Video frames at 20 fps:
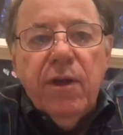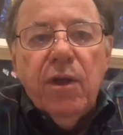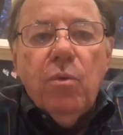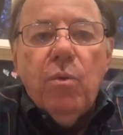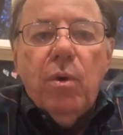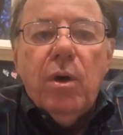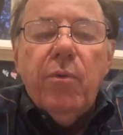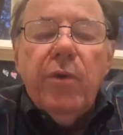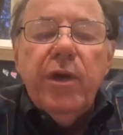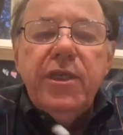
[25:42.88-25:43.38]

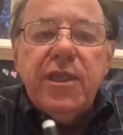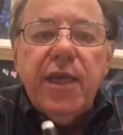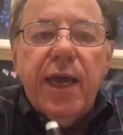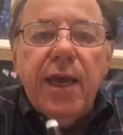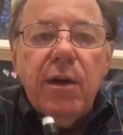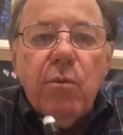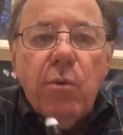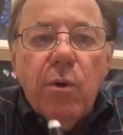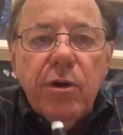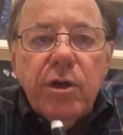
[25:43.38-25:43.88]
When we say
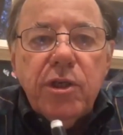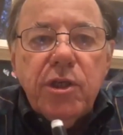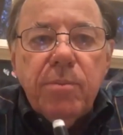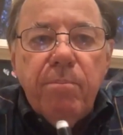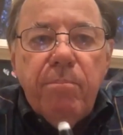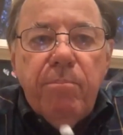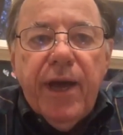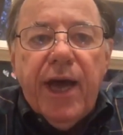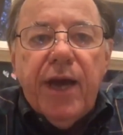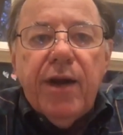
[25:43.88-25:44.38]
it works
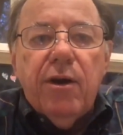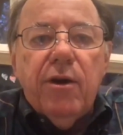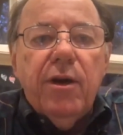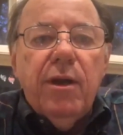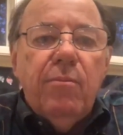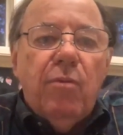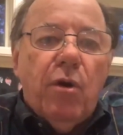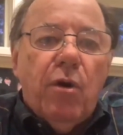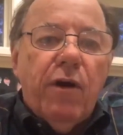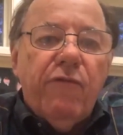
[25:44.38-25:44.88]
better
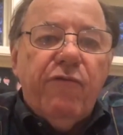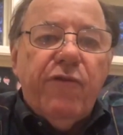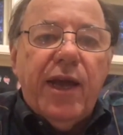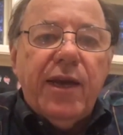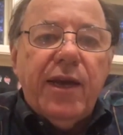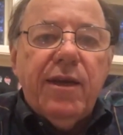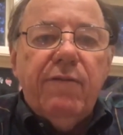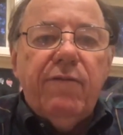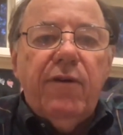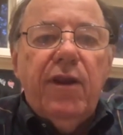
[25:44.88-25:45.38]
and more
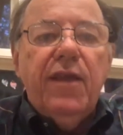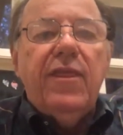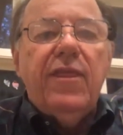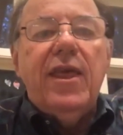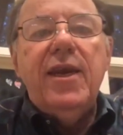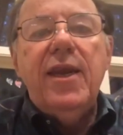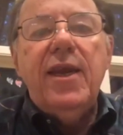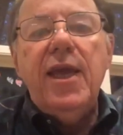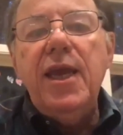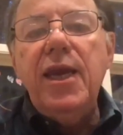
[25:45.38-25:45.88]
effectively
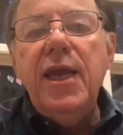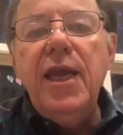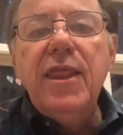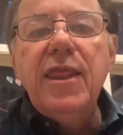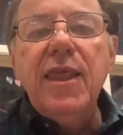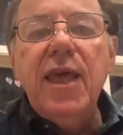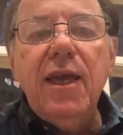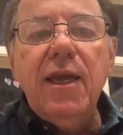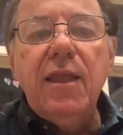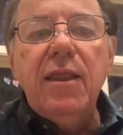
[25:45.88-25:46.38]
than
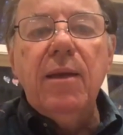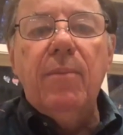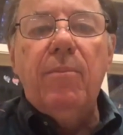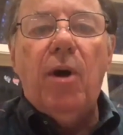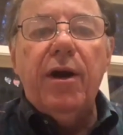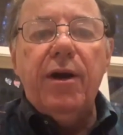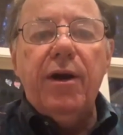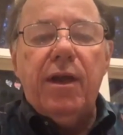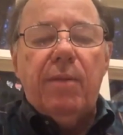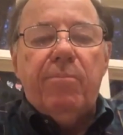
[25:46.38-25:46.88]
anything in the
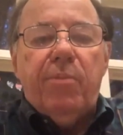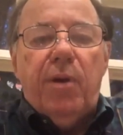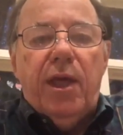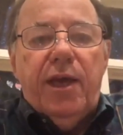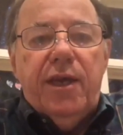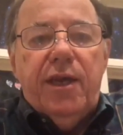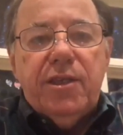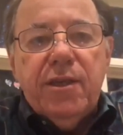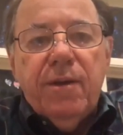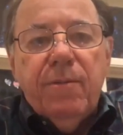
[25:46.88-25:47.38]

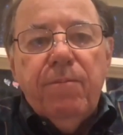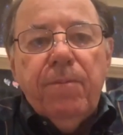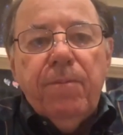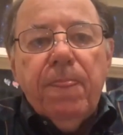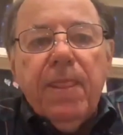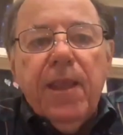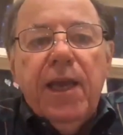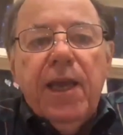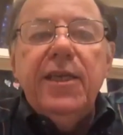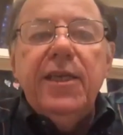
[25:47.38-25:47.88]
marketplace
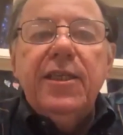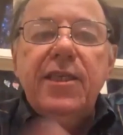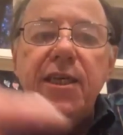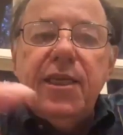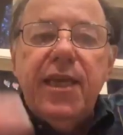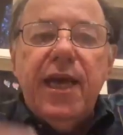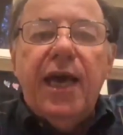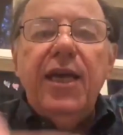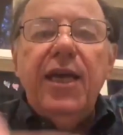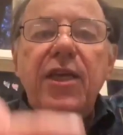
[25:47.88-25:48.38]
in
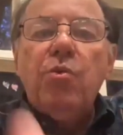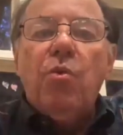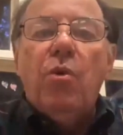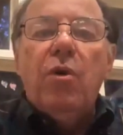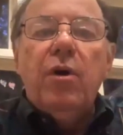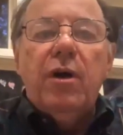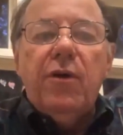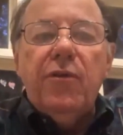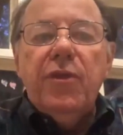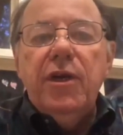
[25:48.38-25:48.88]
today's
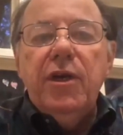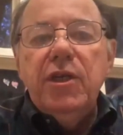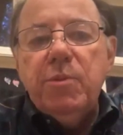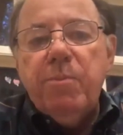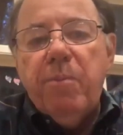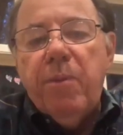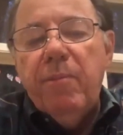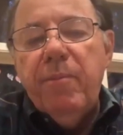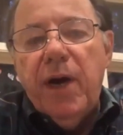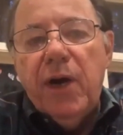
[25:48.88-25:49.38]
world that is
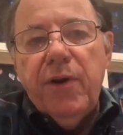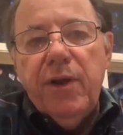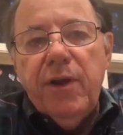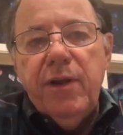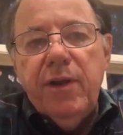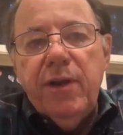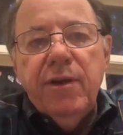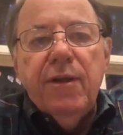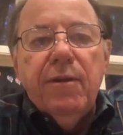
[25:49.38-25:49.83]
promoting